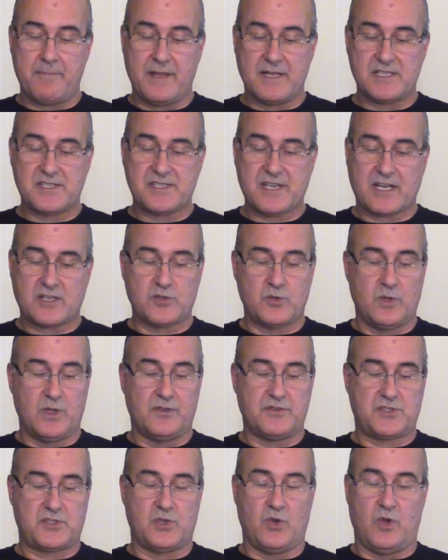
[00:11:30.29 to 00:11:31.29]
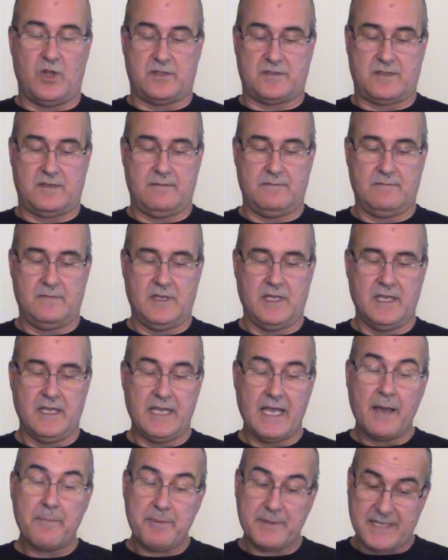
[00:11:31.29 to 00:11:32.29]
and sexual assault.
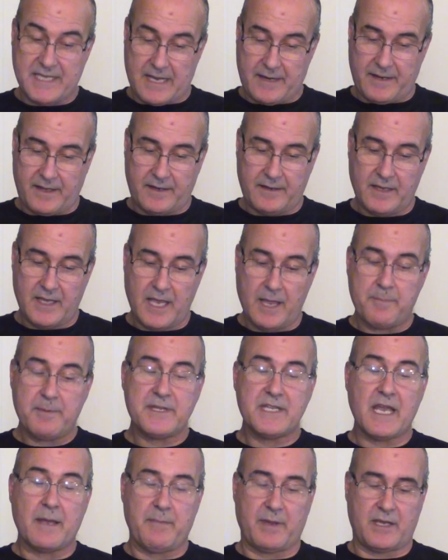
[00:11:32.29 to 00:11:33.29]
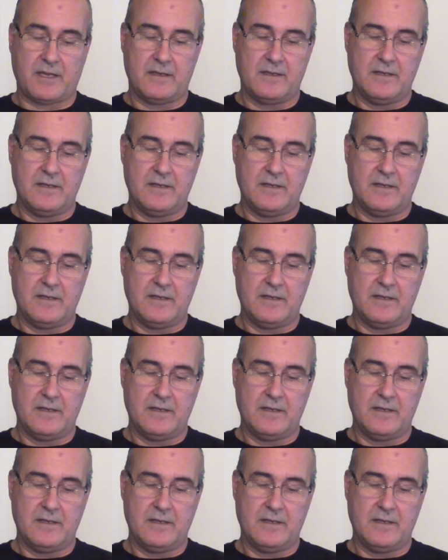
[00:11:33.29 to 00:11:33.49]
Epidemic.